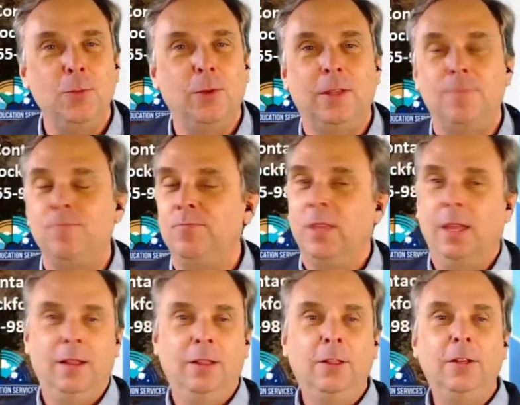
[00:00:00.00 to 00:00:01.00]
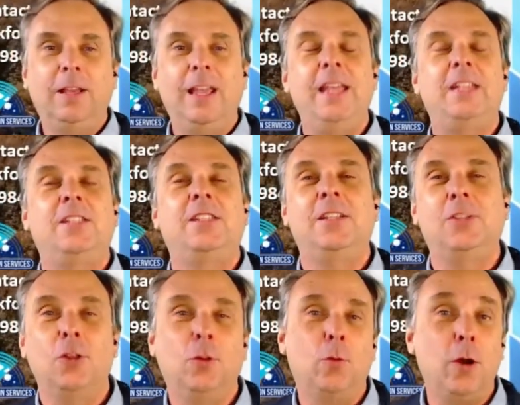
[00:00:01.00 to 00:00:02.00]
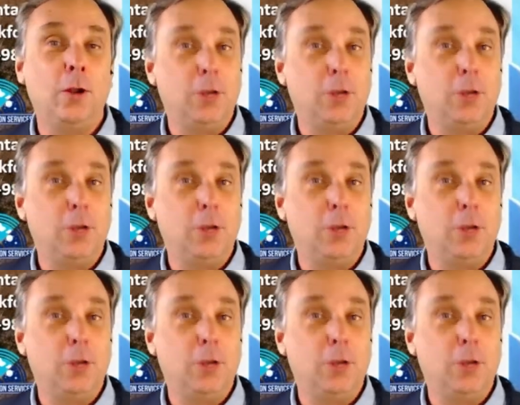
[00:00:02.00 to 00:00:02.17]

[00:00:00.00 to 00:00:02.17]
with it. Look, it sits on the water.